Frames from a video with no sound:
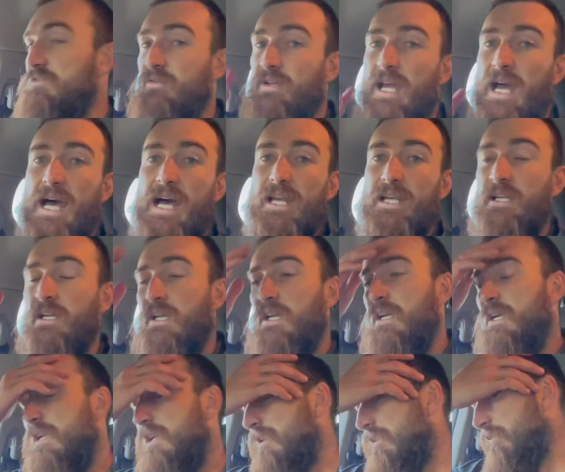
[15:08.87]
we had
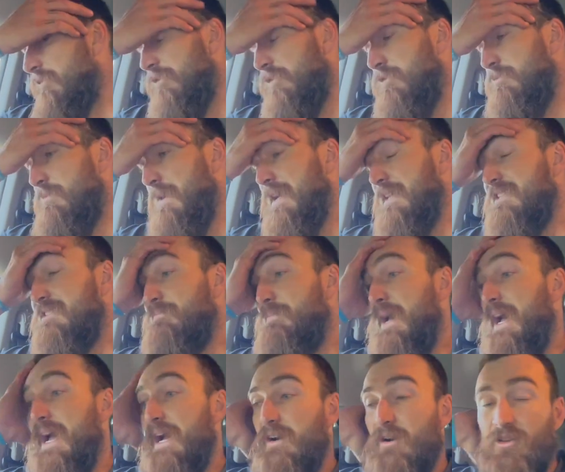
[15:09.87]
a few months
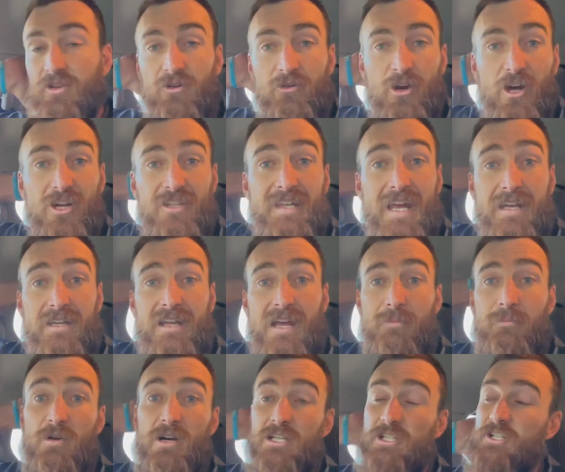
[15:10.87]
back on the roads, had to come
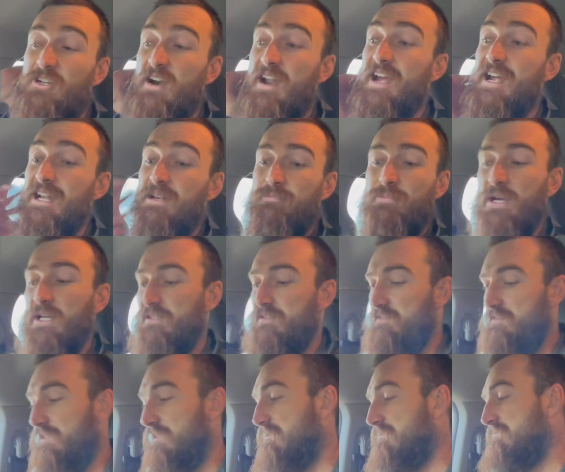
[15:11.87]
by train. But
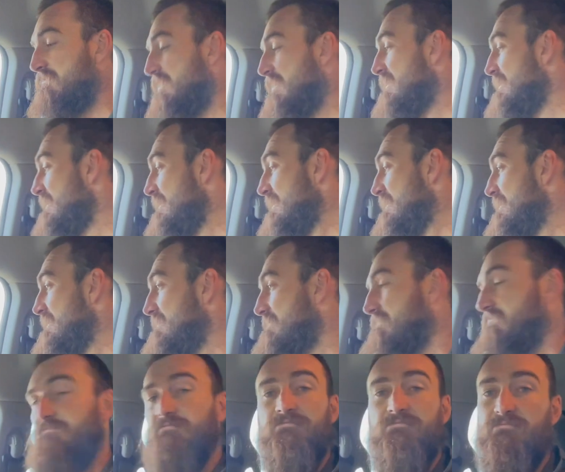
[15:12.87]
still,
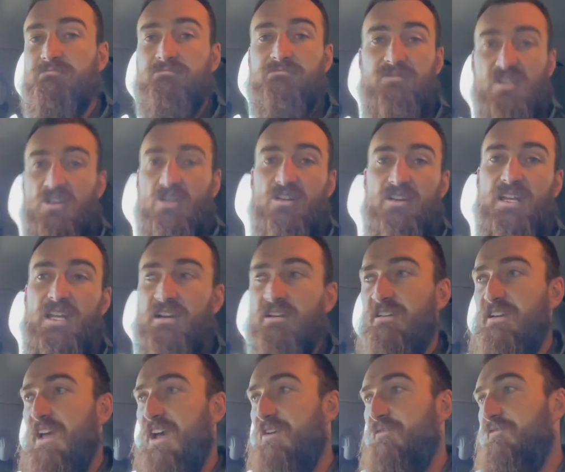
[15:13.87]
got here
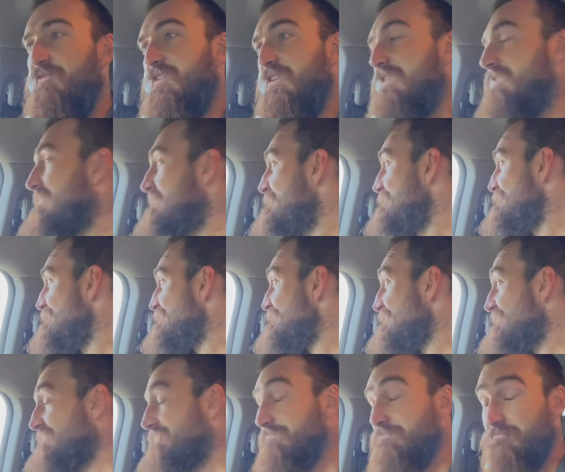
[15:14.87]
enough and
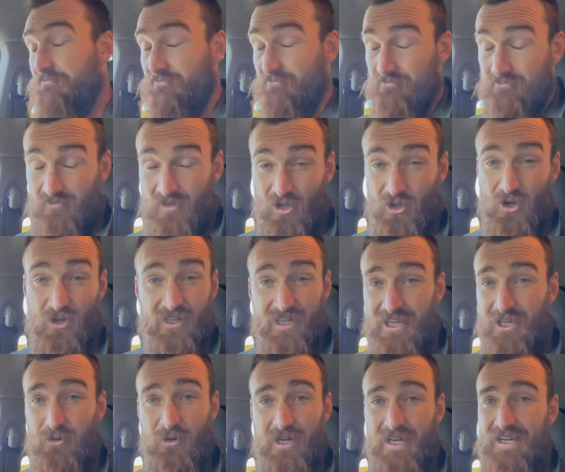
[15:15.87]
got here
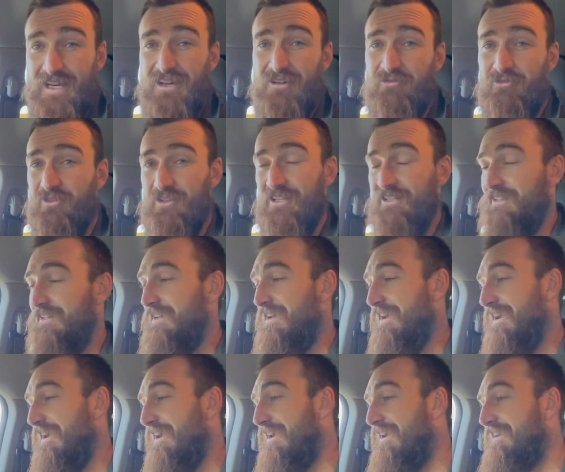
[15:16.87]
quick enough, and
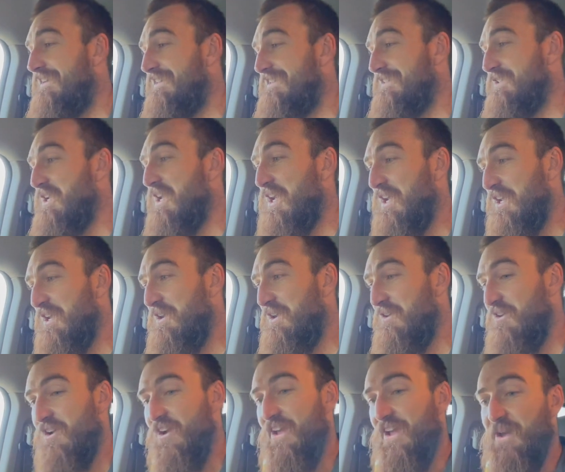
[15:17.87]
yeah,
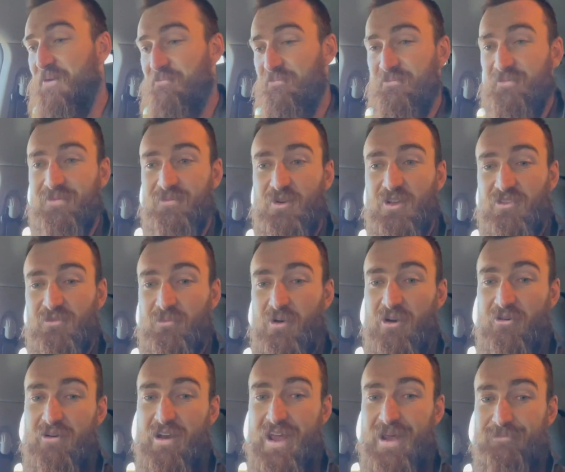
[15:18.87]
here I am with my
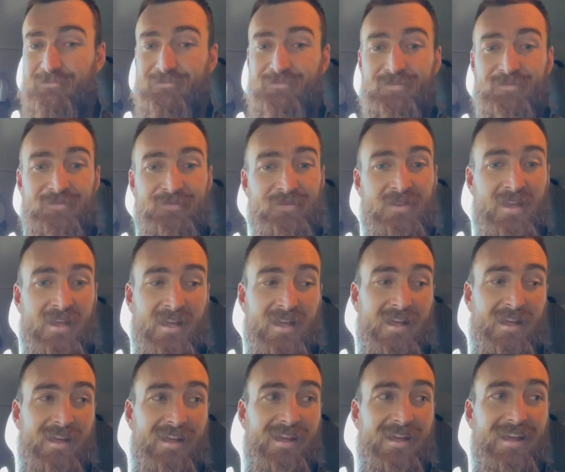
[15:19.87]
Ram,
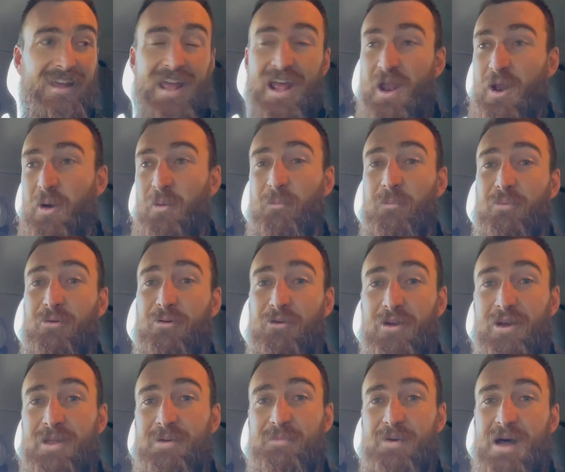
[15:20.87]
and I'm
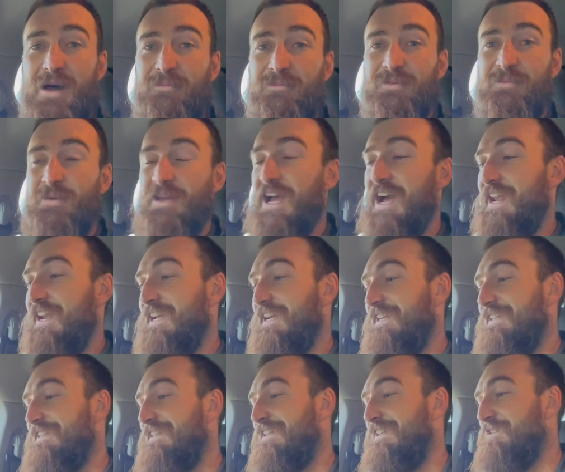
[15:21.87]
pretty pumped about it.
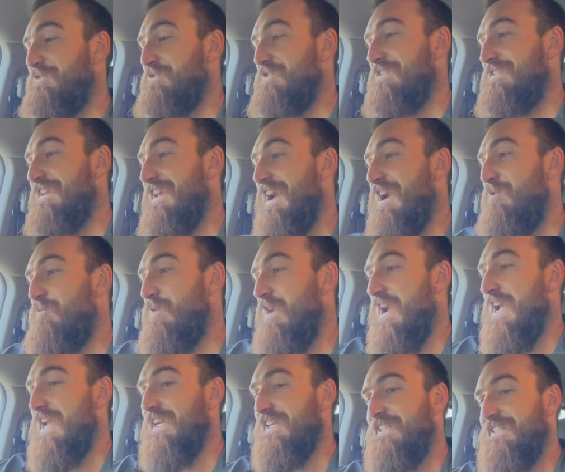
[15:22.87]
I just can't
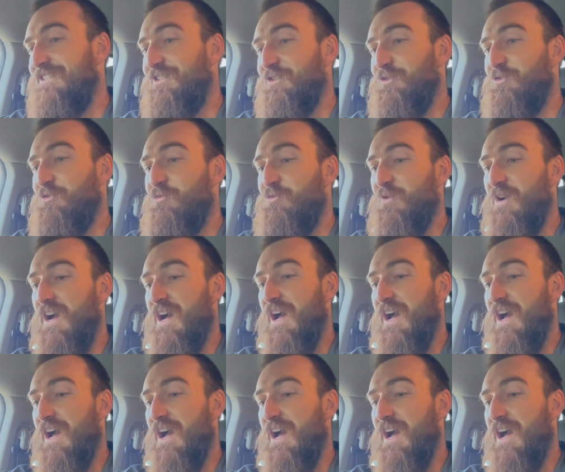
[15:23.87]
wait to